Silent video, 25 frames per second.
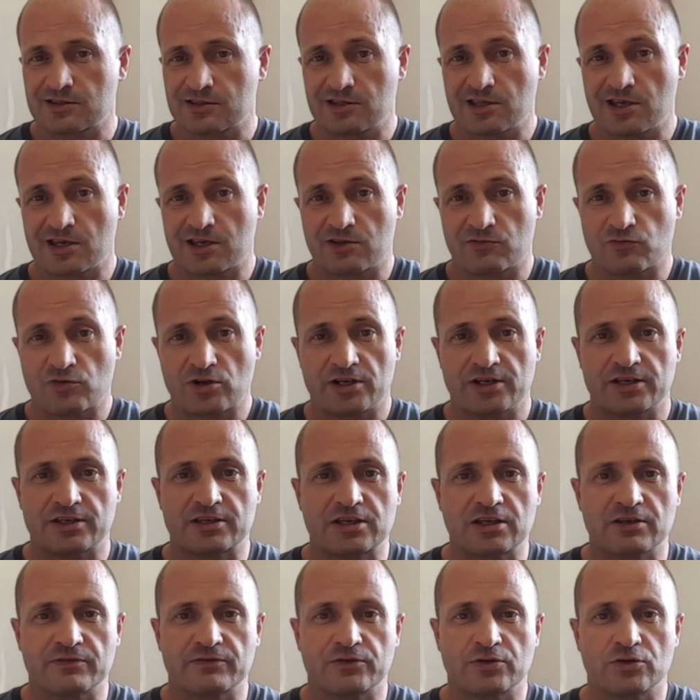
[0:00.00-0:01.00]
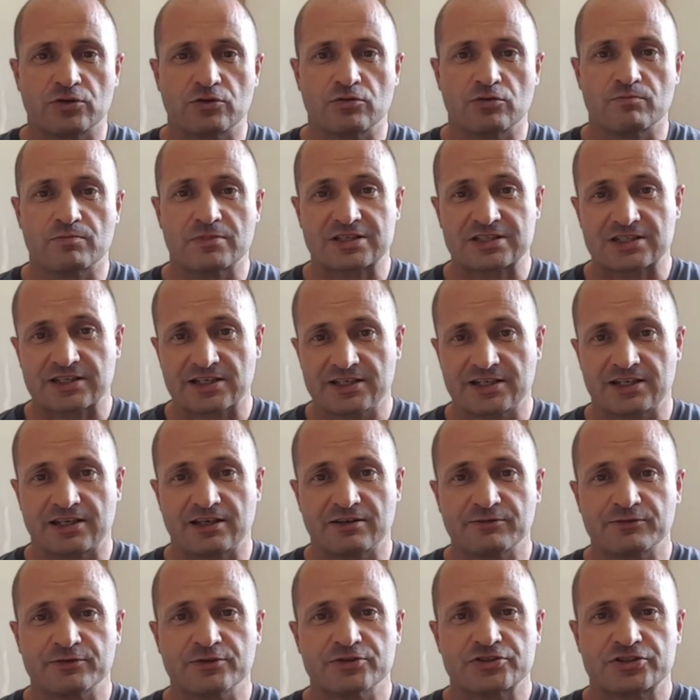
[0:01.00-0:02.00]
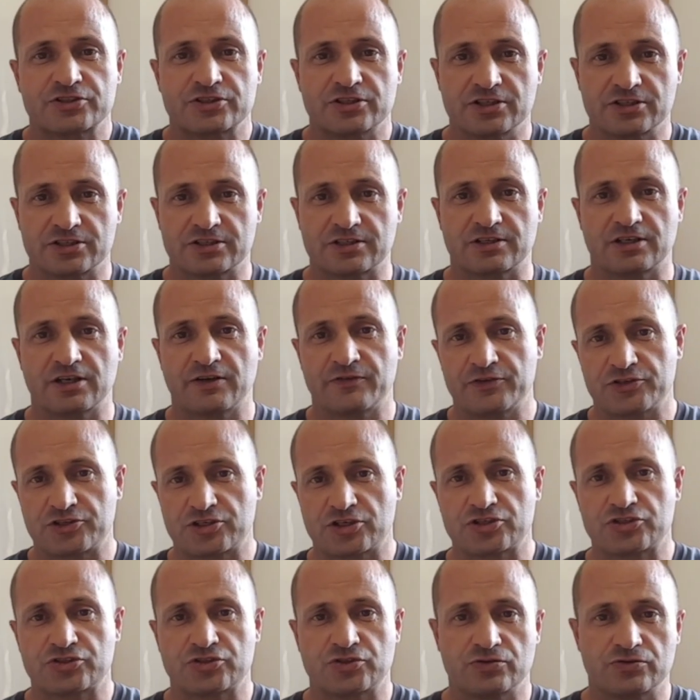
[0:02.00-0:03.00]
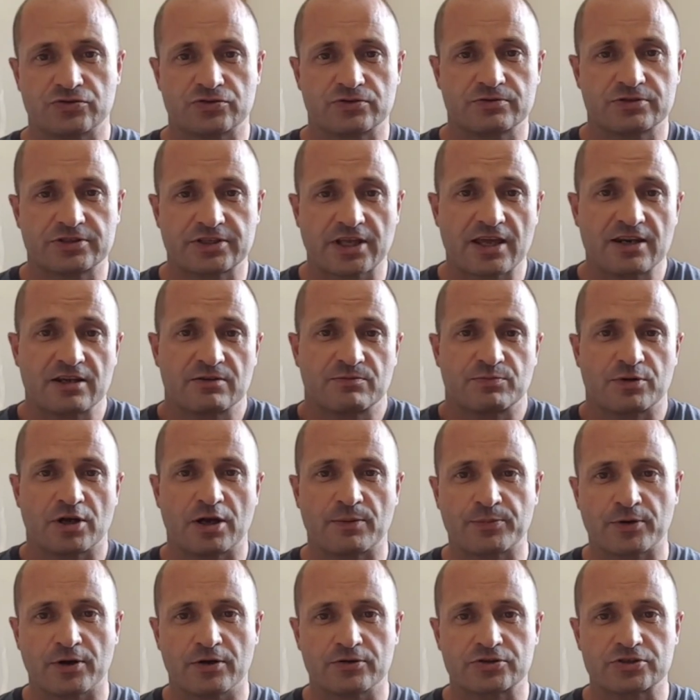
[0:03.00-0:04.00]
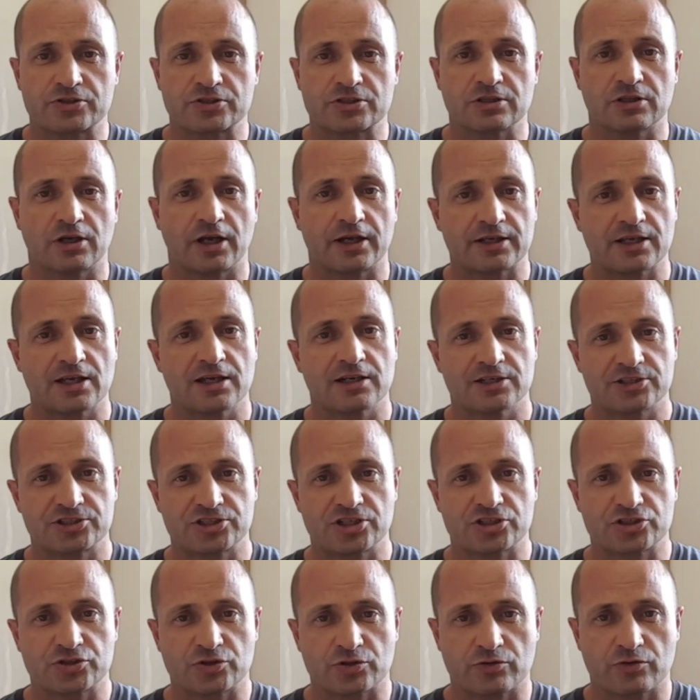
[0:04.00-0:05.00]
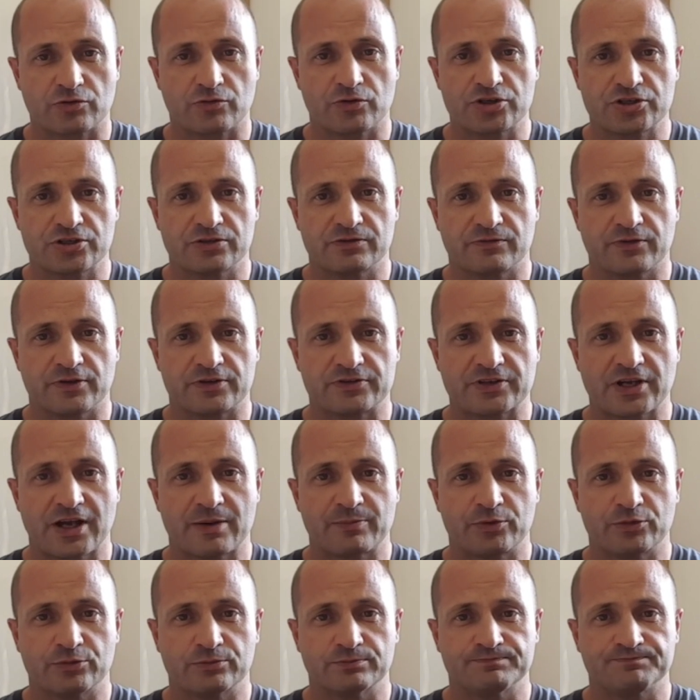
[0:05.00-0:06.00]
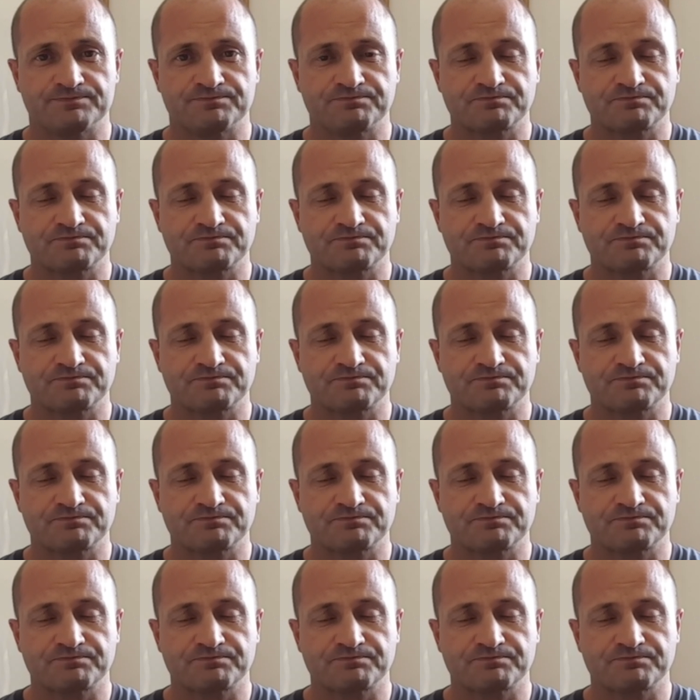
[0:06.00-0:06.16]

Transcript: then that can really give you misleading inferences if you just use standard approaches like logistic regression, for example.